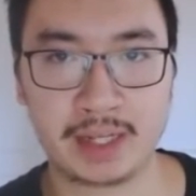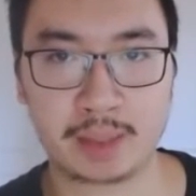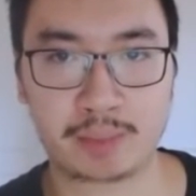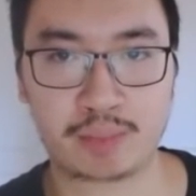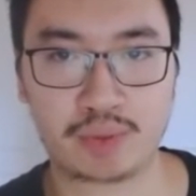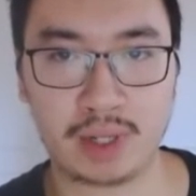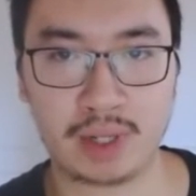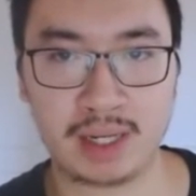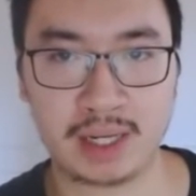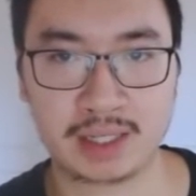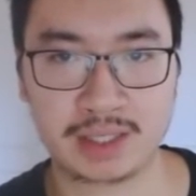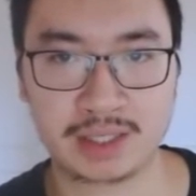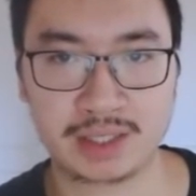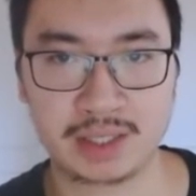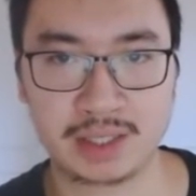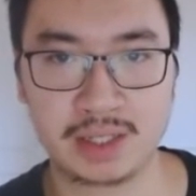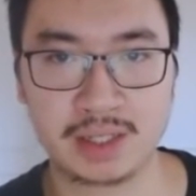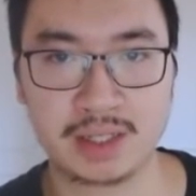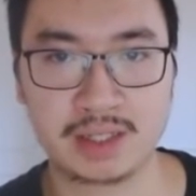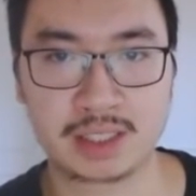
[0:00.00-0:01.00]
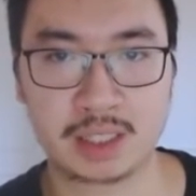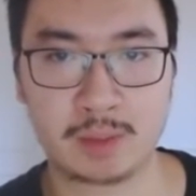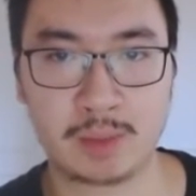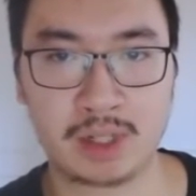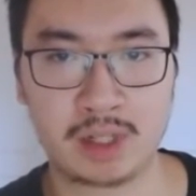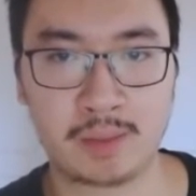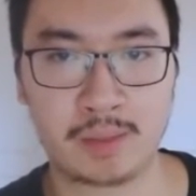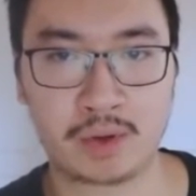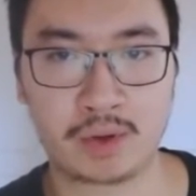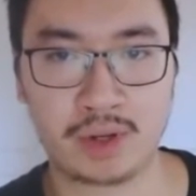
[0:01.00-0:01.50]
products, some of
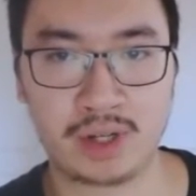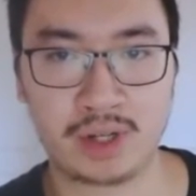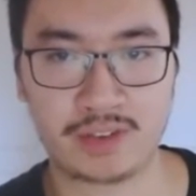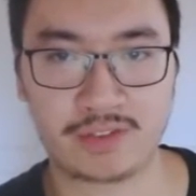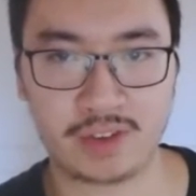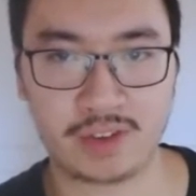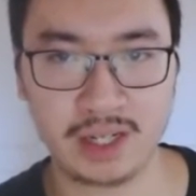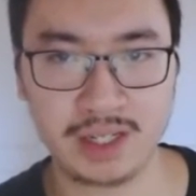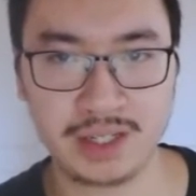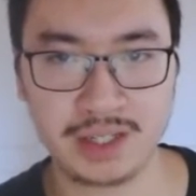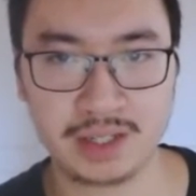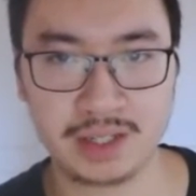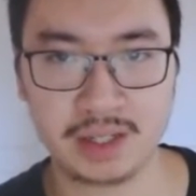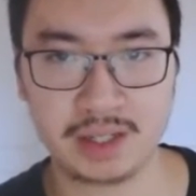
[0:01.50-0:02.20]
them are in the front.